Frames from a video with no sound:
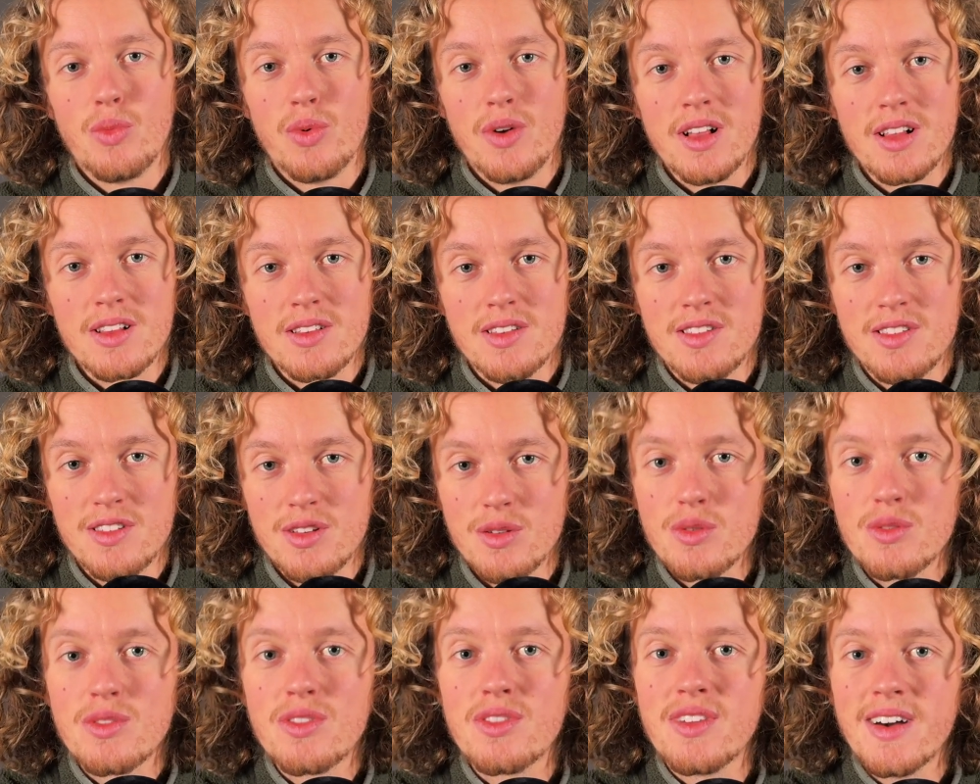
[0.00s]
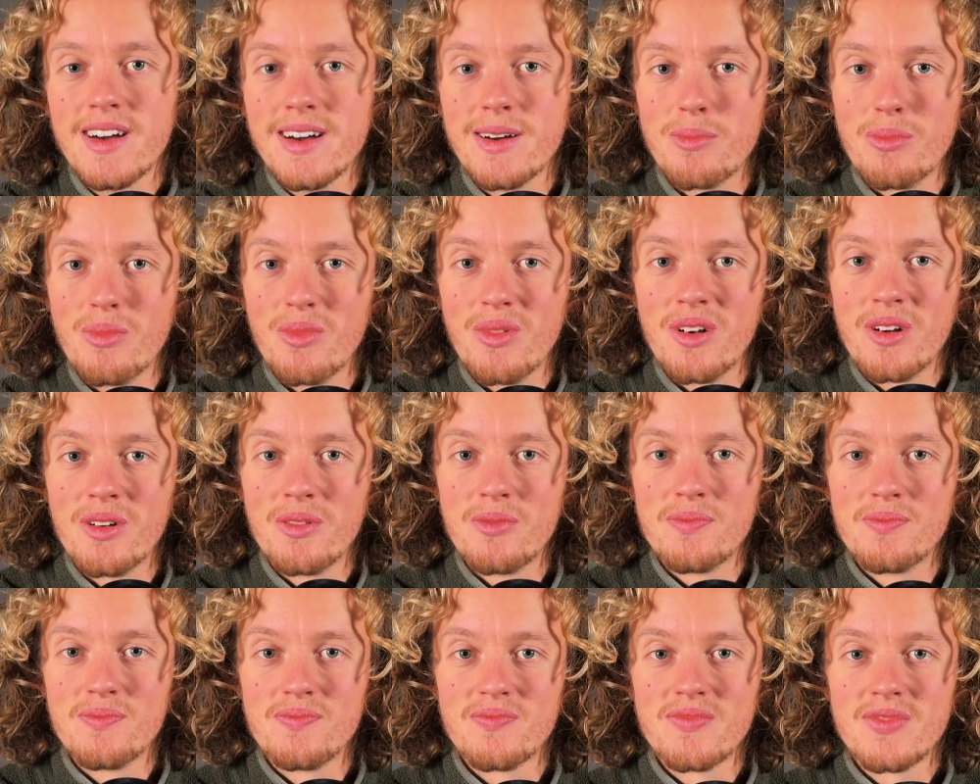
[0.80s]
suit them,
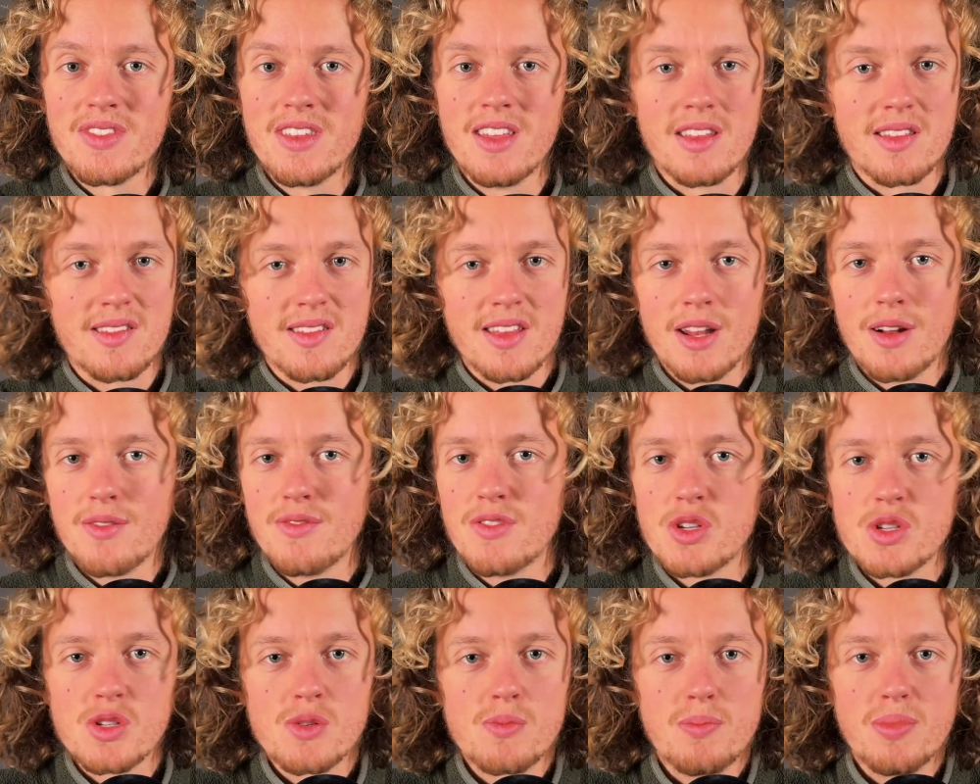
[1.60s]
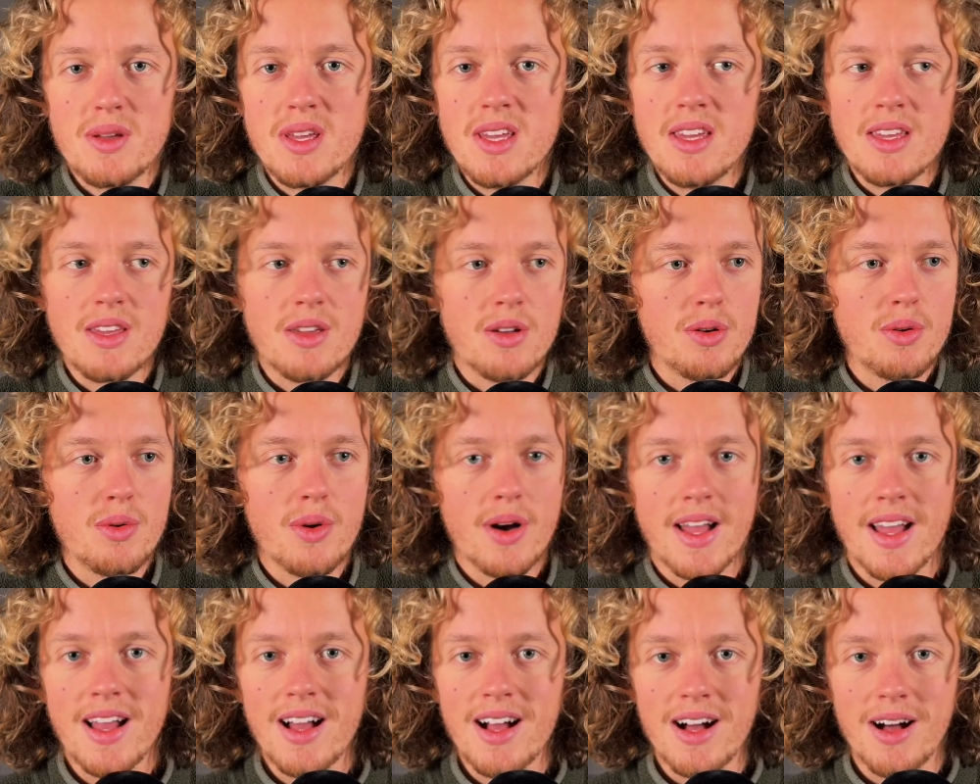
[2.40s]
instead of just being who
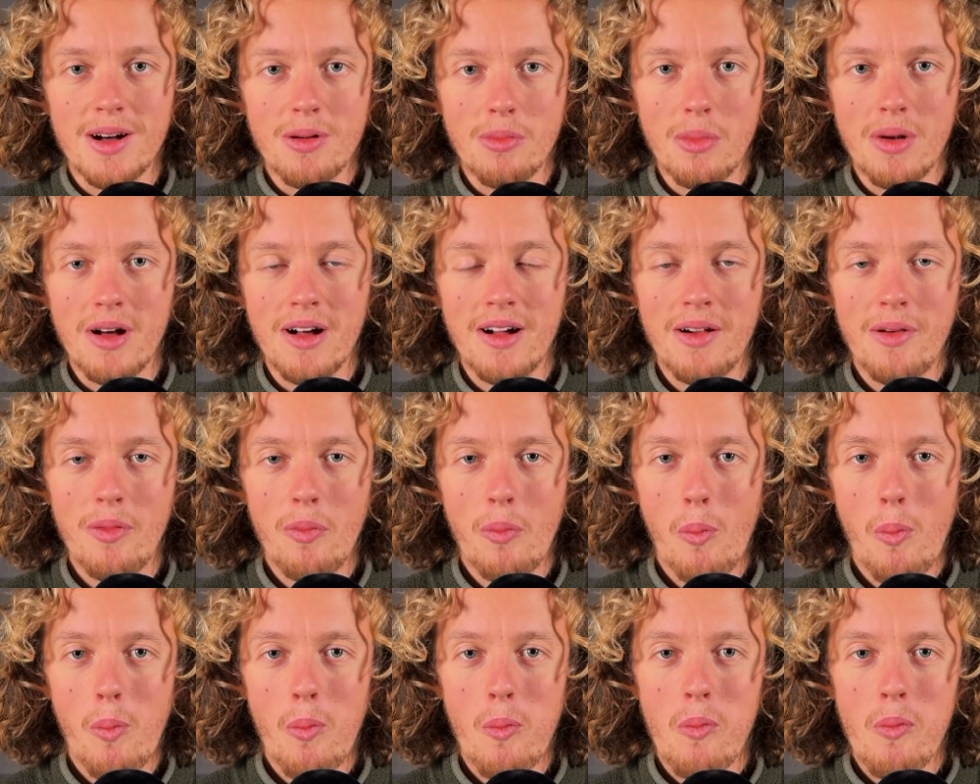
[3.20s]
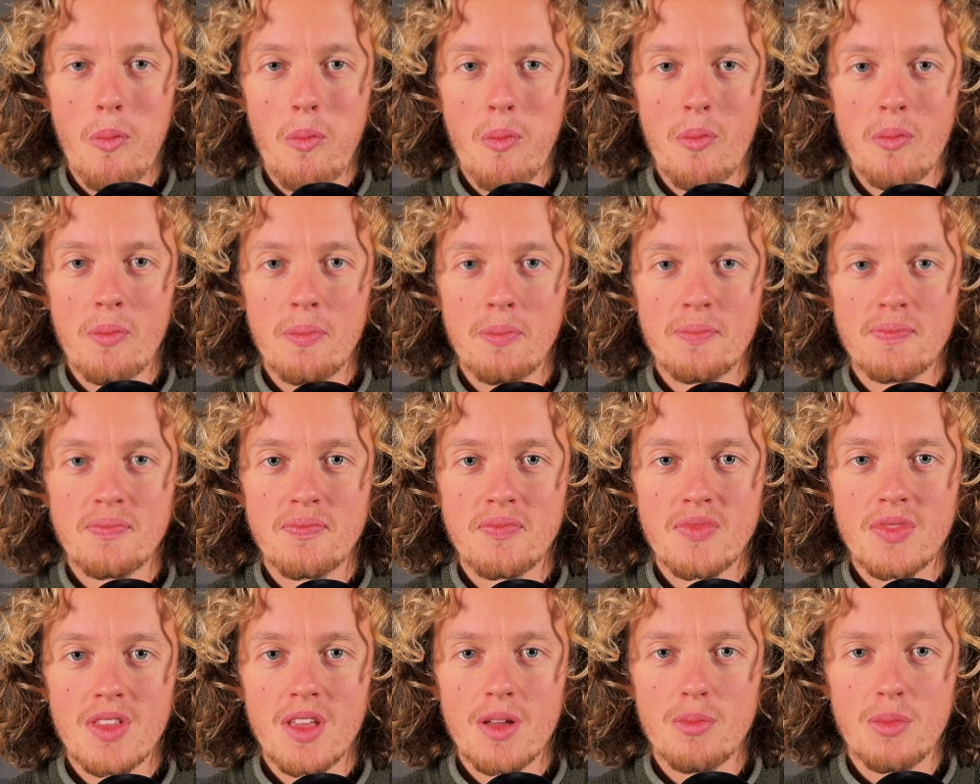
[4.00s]
I am.
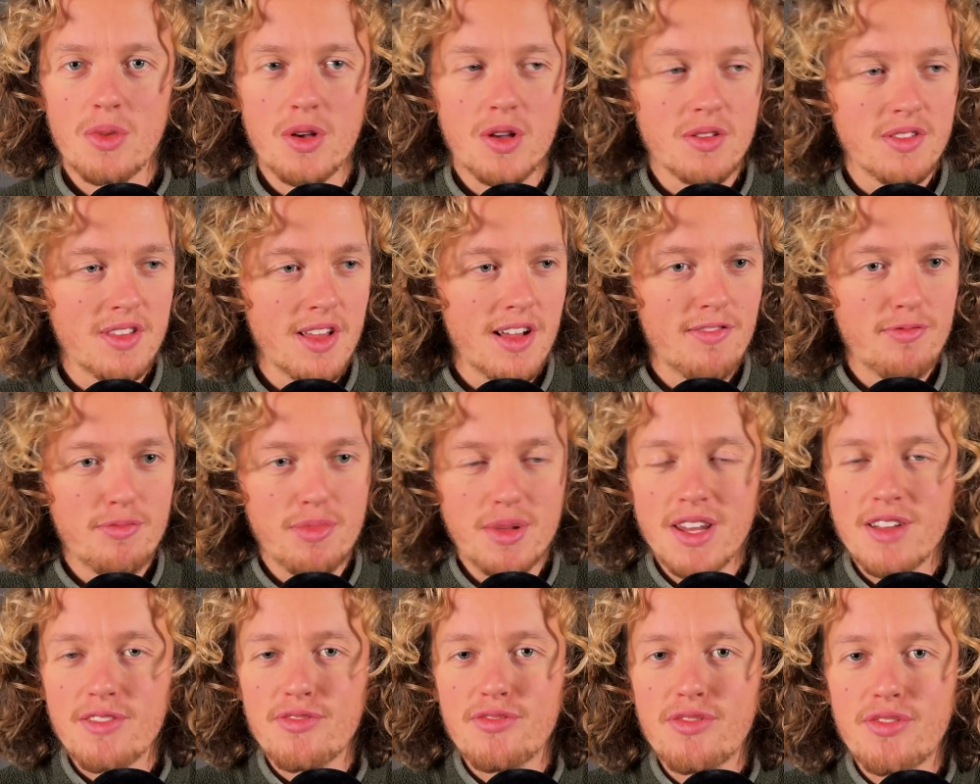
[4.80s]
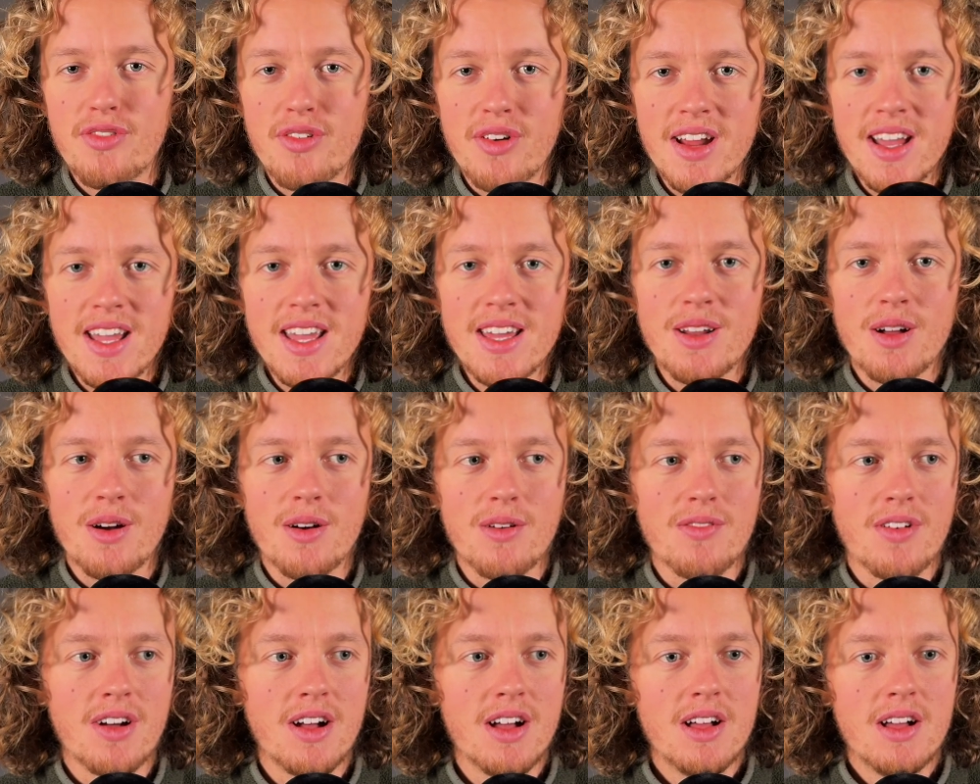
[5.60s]
Because I've been afraid
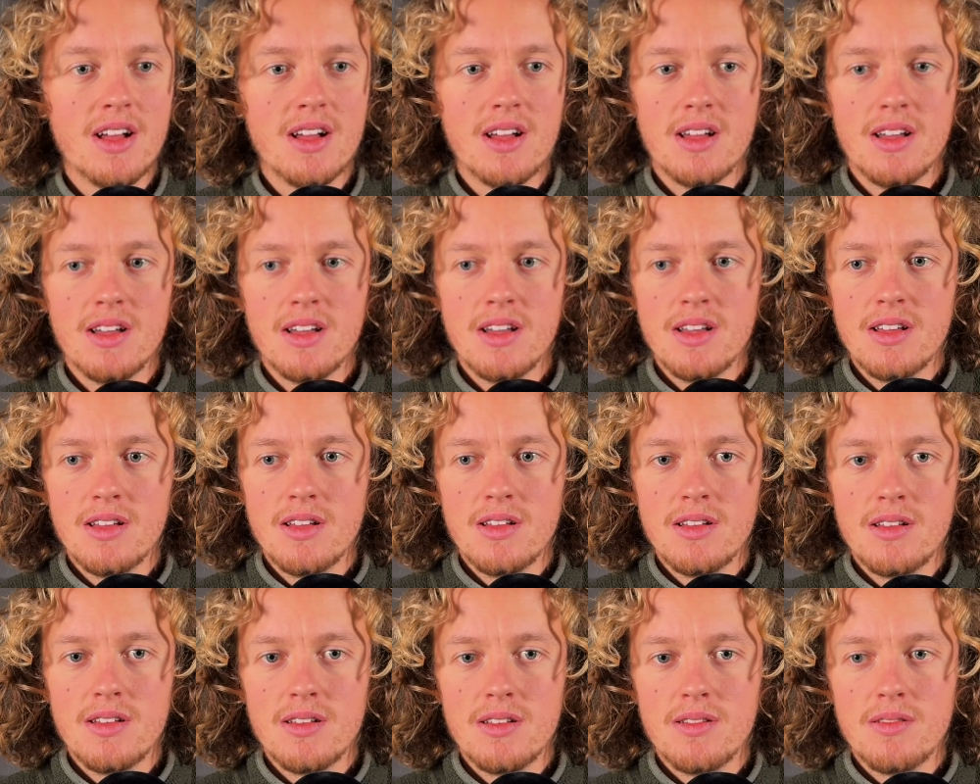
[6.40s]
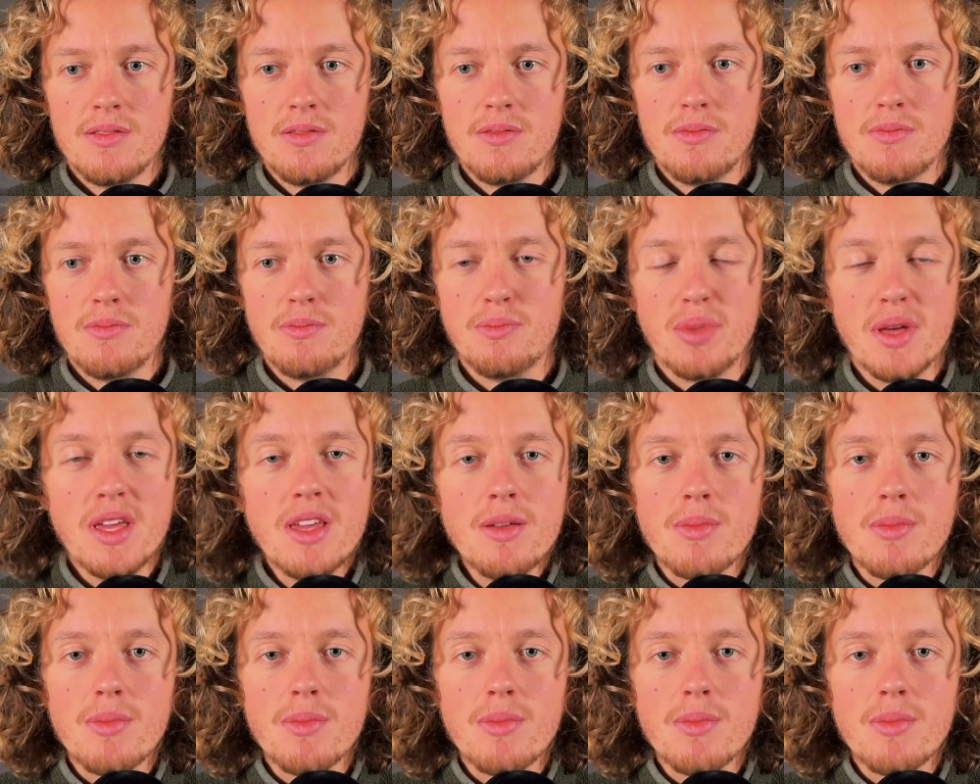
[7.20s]
of being